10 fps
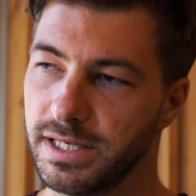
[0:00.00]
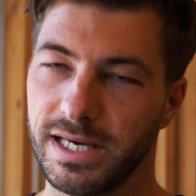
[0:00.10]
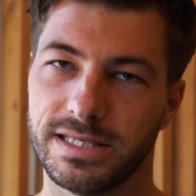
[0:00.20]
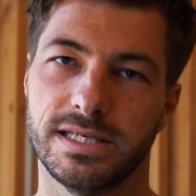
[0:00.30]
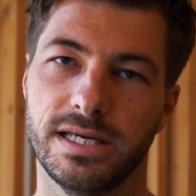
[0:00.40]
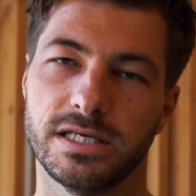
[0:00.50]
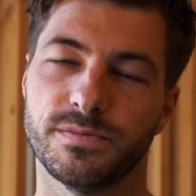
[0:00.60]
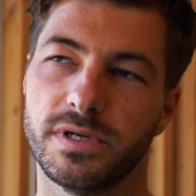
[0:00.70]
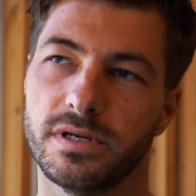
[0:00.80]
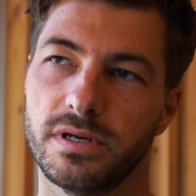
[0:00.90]
Yes, it is,
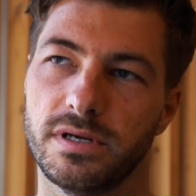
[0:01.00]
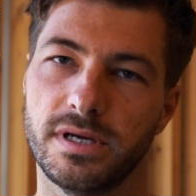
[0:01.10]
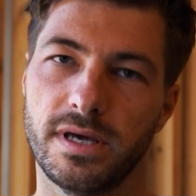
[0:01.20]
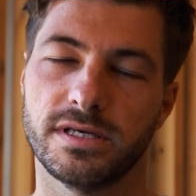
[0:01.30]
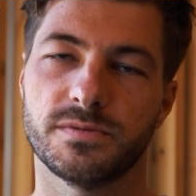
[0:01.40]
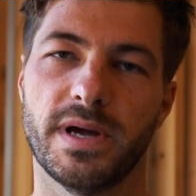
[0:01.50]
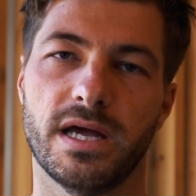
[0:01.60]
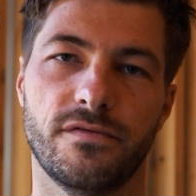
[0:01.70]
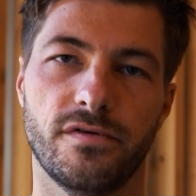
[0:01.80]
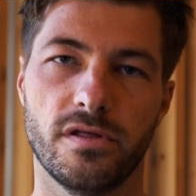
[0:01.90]
but
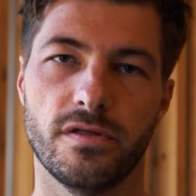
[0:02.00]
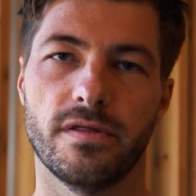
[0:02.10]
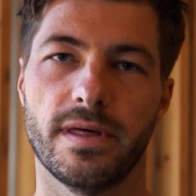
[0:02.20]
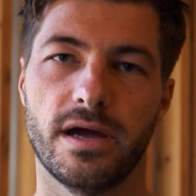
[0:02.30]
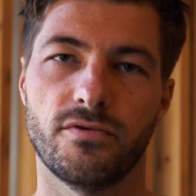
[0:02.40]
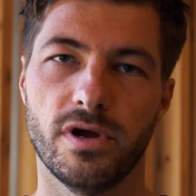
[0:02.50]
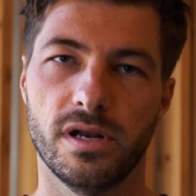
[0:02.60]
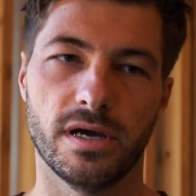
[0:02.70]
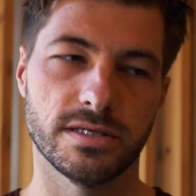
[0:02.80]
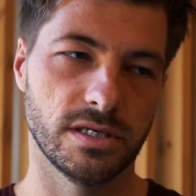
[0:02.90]
expand further than that and
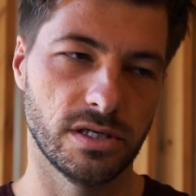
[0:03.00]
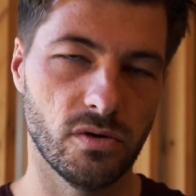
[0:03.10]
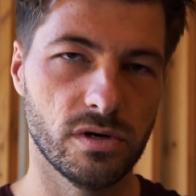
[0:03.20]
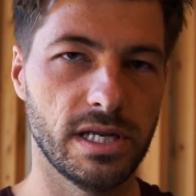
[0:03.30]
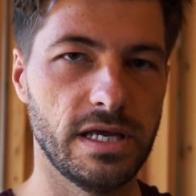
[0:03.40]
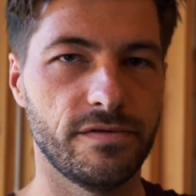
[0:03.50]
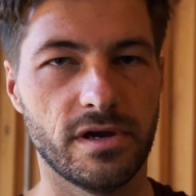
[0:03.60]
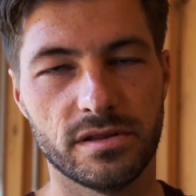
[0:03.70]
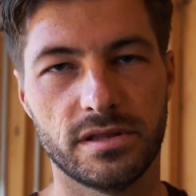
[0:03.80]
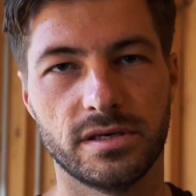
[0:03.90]
realize that you don't want to leave
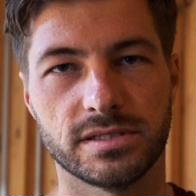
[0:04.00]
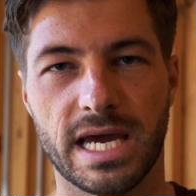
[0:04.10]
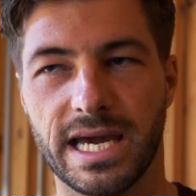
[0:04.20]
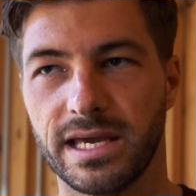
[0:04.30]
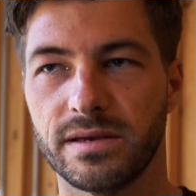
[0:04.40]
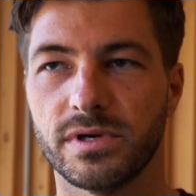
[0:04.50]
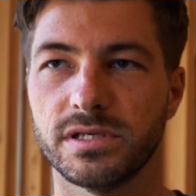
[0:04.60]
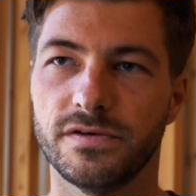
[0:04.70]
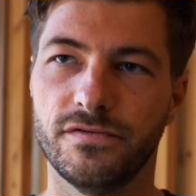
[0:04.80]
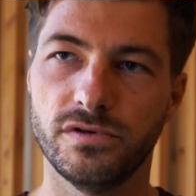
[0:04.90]
the other things hanging,
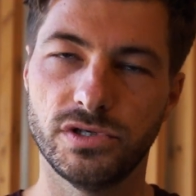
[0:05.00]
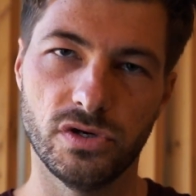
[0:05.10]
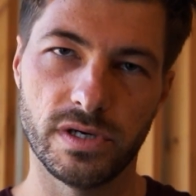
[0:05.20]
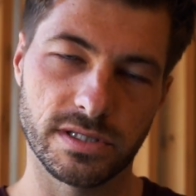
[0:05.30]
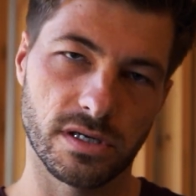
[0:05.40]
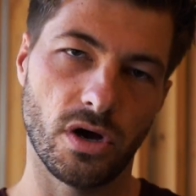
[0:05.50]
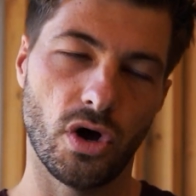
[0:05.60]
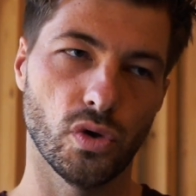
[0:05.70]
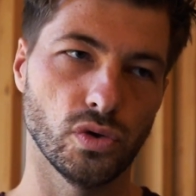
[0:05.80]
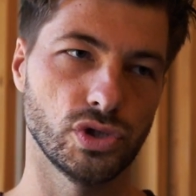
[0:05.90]
because if you do, it's going to
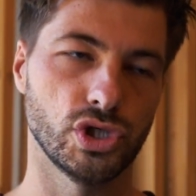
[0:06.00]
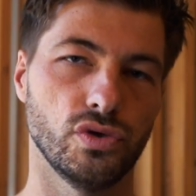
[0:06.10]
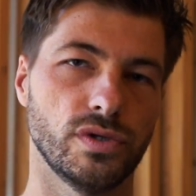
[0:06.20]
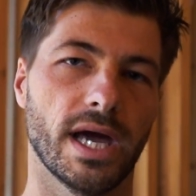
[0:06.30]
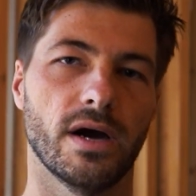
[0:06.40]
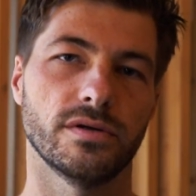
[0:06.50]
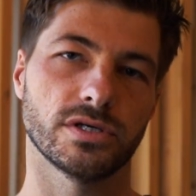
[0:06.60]
hold you down.